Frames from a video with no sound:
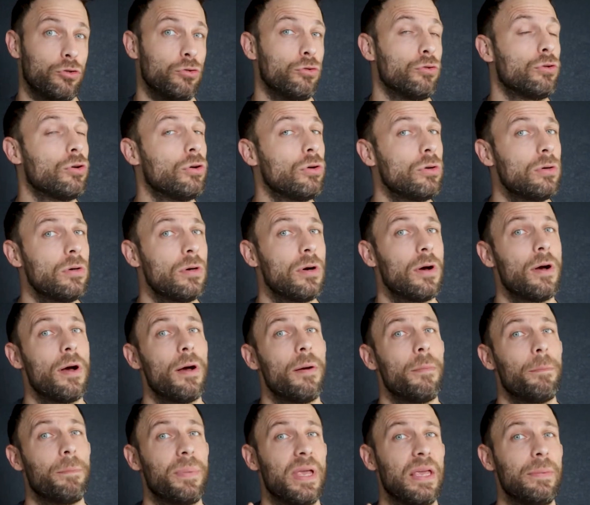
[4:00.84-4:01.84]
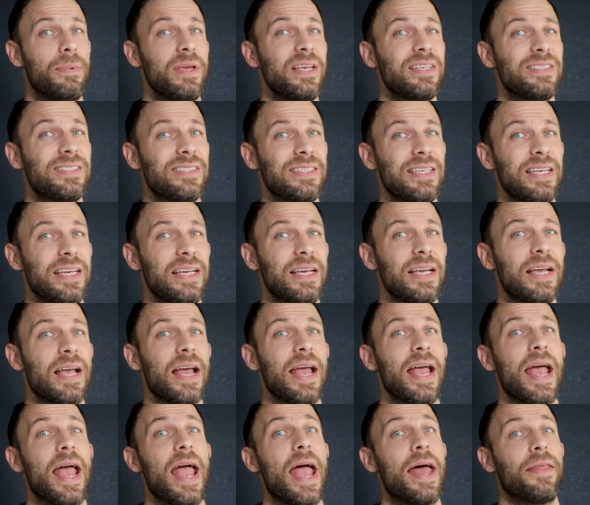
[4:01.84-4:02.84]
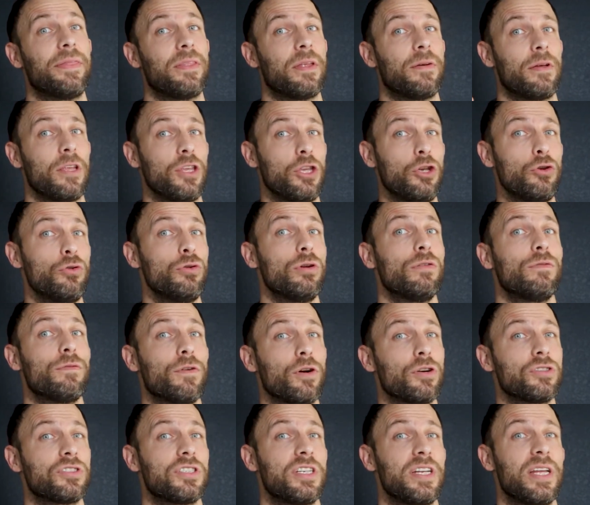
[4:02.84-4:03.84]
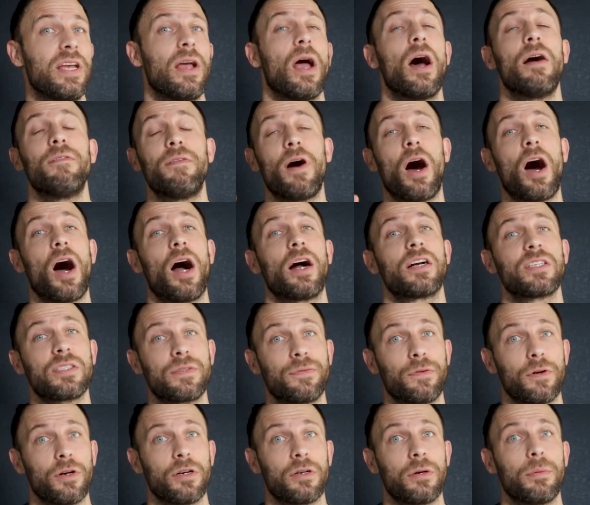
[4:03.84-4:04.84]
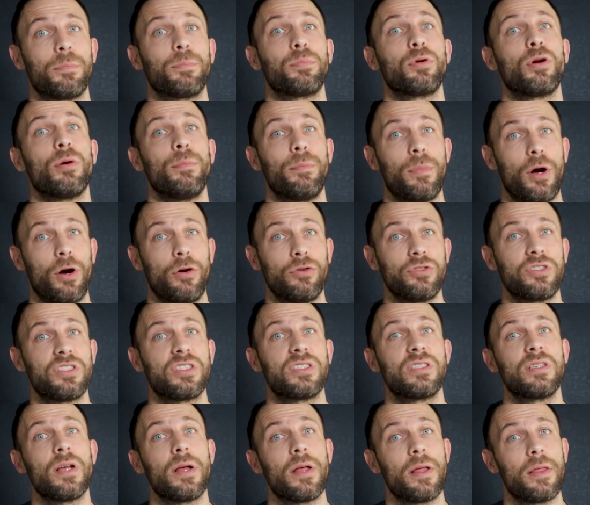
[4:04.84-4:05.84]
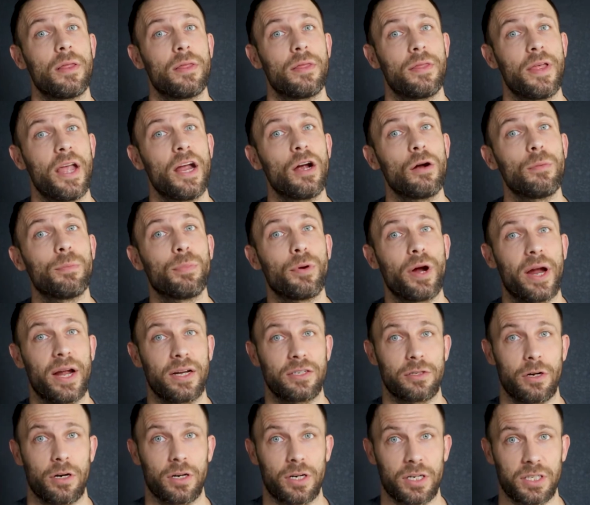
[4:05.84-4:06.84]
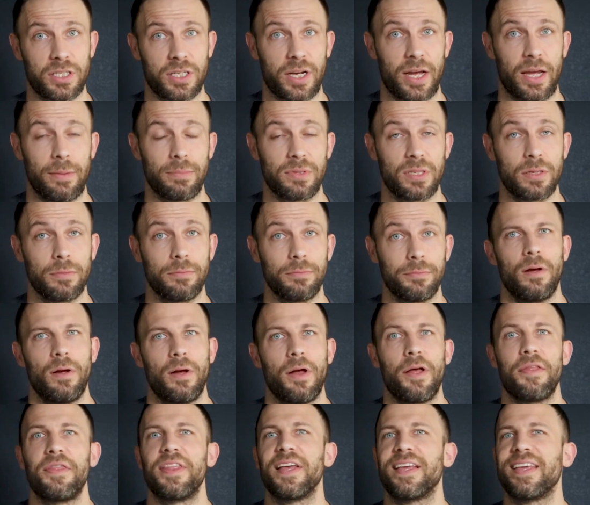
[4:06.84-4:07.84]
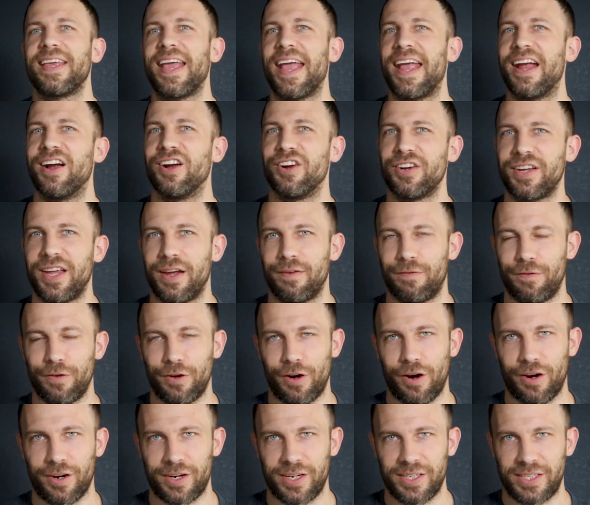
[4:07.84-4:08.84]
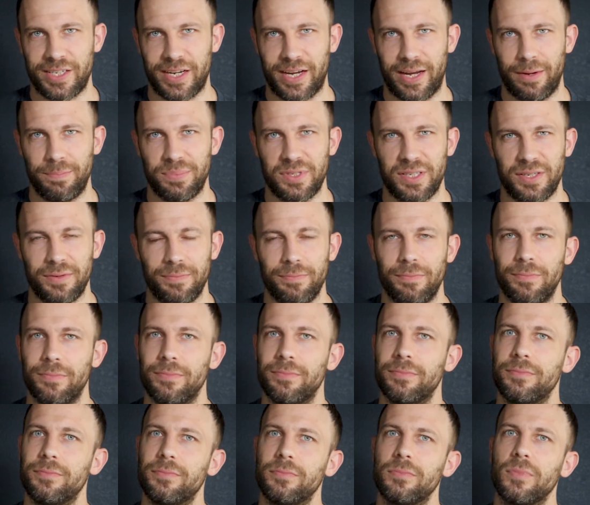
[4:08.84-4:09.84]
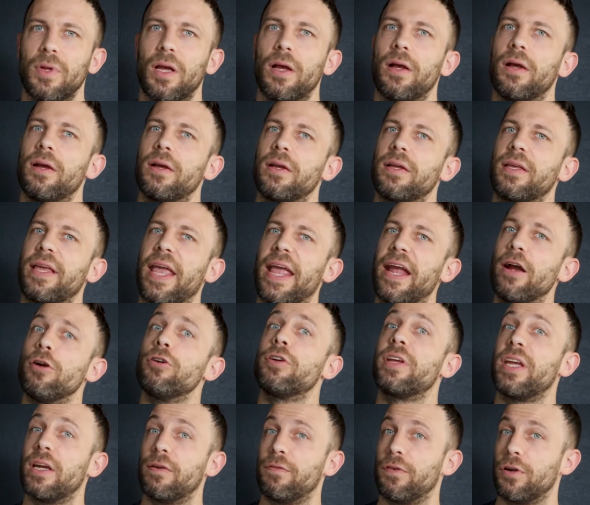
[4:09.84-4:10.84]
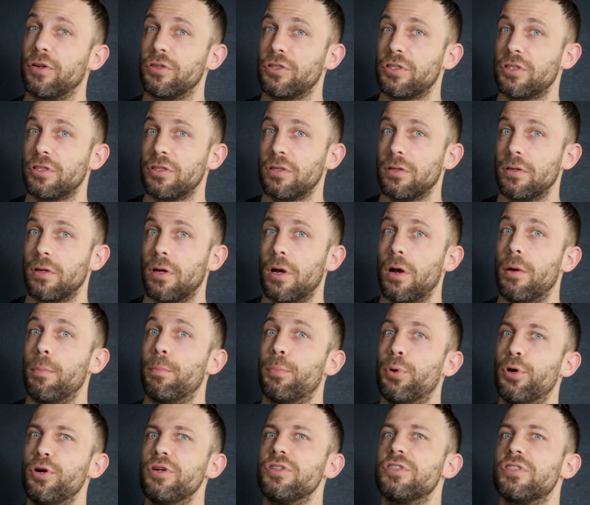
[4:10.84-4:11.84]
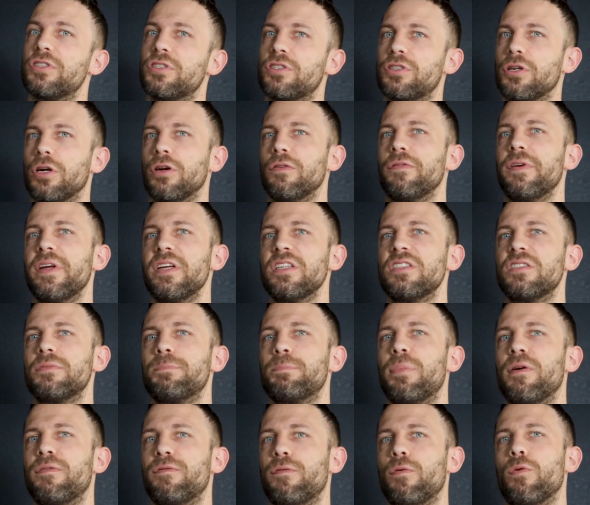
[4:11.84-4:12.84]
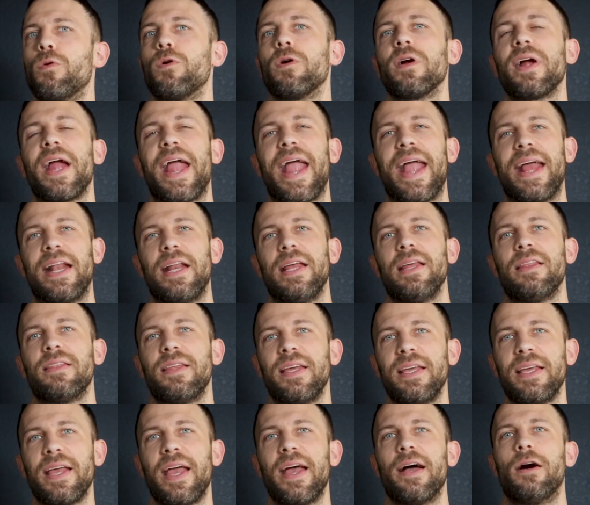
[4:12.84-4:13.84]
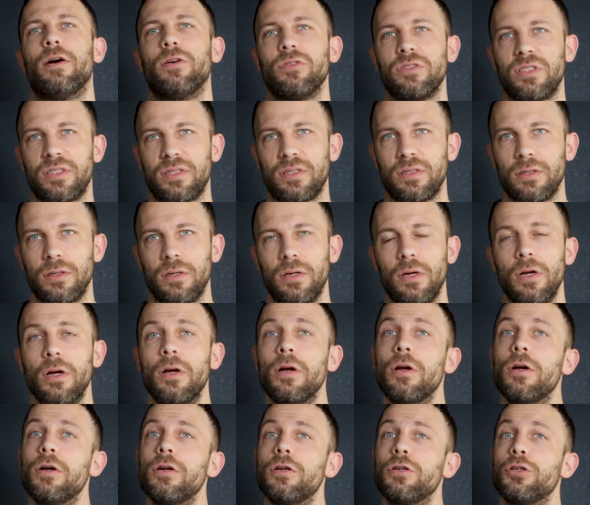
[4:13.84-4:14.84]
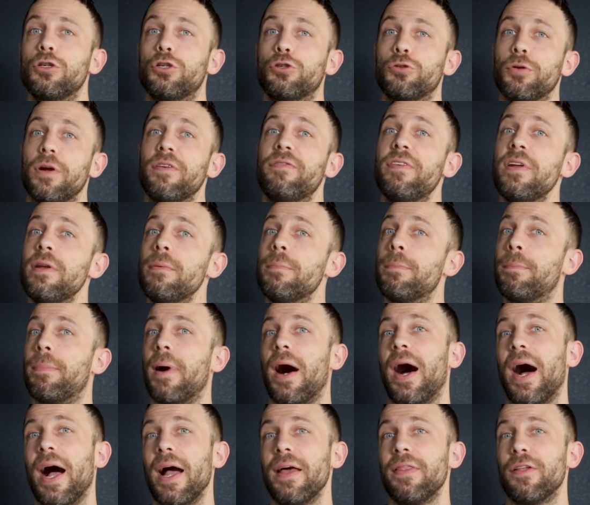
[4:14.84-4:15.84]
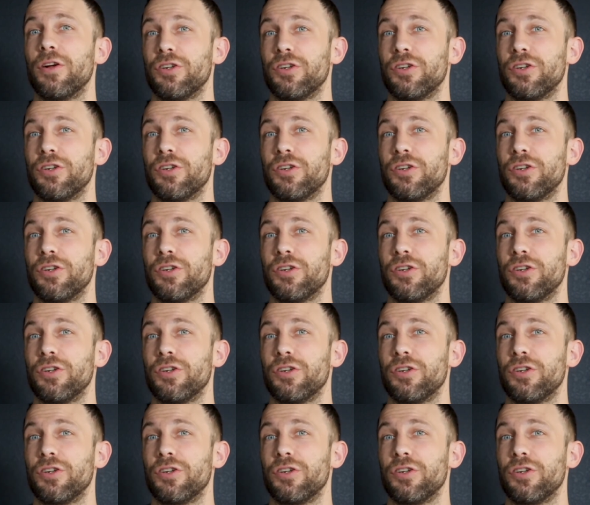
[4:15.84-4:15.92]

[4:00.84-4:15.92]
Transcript: Google, BBC, and the University of Oxford promotes their brand archetype. The caregiver archetype. Caregivers put service before anything else, driven by